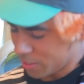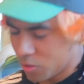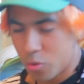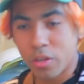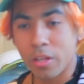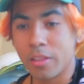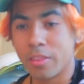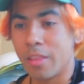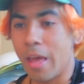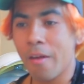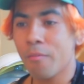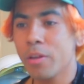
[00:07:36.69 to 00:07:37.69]
you can,
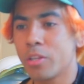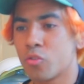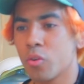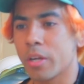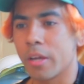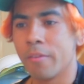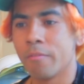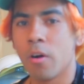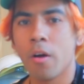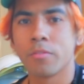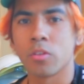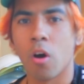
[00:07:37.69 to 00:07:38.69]
every trick
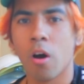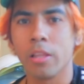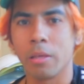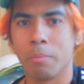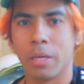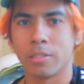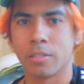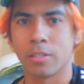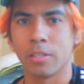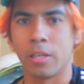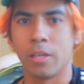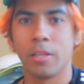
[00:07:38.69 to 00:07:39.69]
involves a ollie
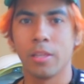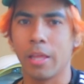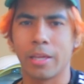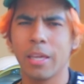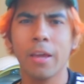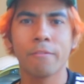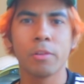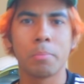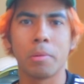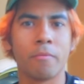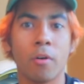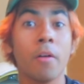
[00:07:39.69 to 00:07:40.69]
basically. Like
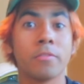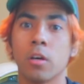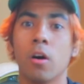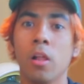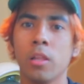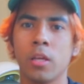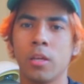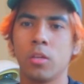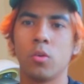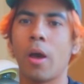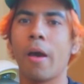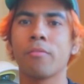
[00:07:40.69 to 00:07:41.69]
kickflip involves a ollie.
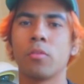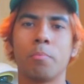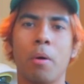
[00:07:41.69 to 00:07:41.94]
You have to